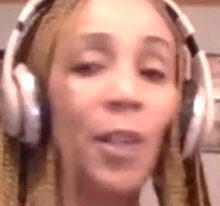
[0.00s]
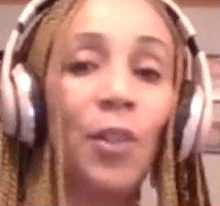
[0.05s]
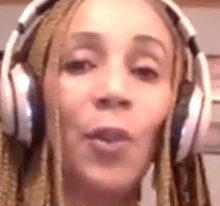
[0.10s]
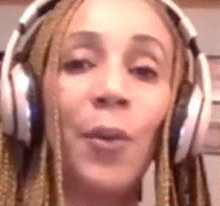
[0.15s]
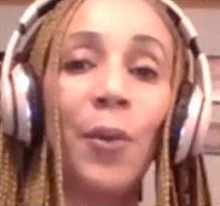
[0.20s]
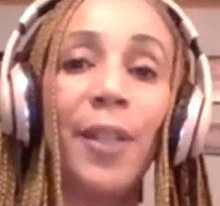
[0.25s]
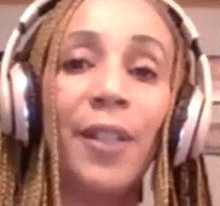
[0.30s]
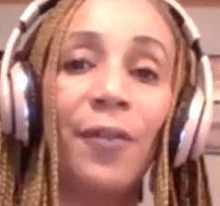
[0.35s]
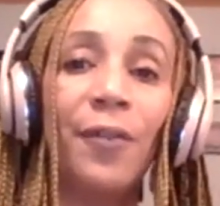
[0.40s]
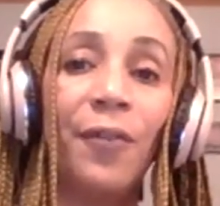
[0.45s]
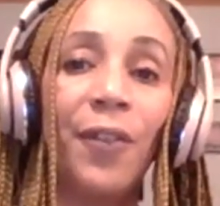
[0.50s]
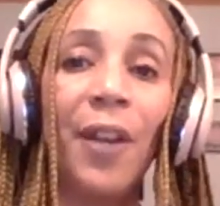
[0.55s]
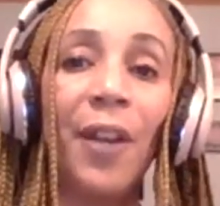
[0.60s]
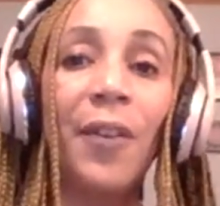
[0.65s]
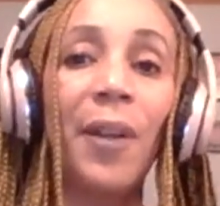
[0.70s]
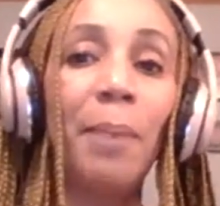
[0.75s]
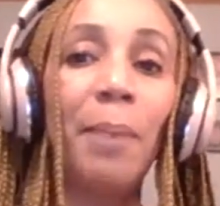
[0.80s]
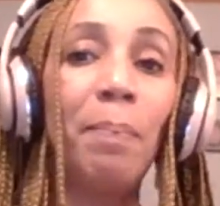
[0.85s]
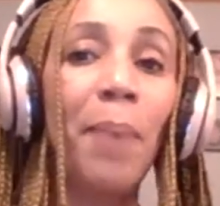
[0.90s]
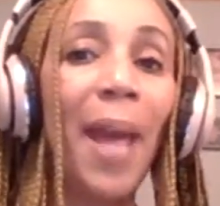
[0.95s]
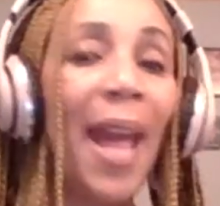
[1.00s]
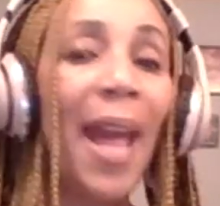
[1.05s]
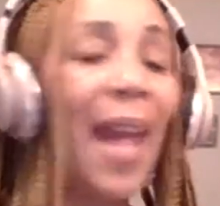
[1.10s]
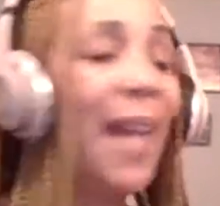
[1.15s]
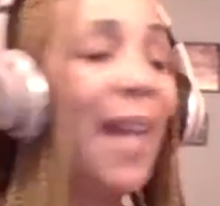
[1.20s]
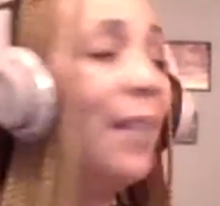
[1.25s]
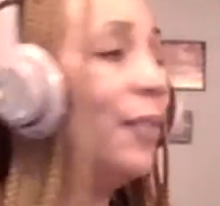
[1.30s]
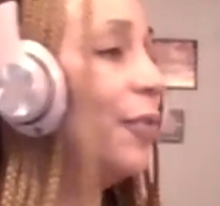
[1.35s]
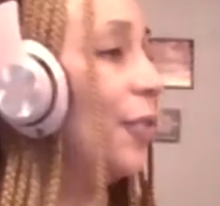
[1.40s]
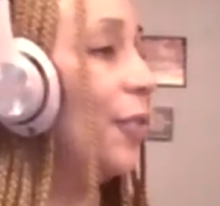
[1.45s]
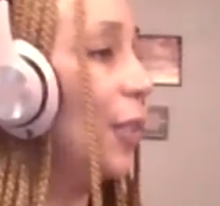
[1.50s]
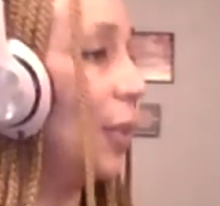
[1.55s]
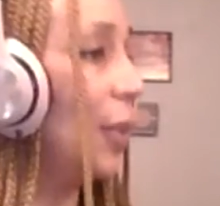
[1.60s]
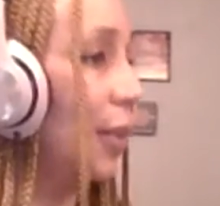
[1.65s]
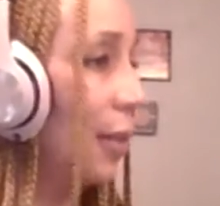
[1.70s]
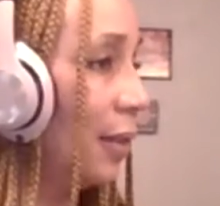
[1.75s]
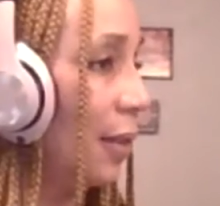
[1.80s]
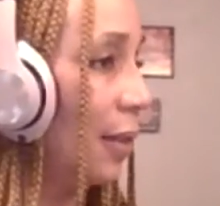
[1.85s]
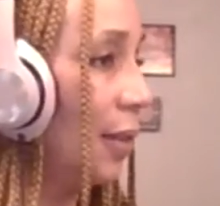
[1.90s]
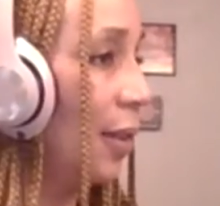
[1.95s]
So it's very painful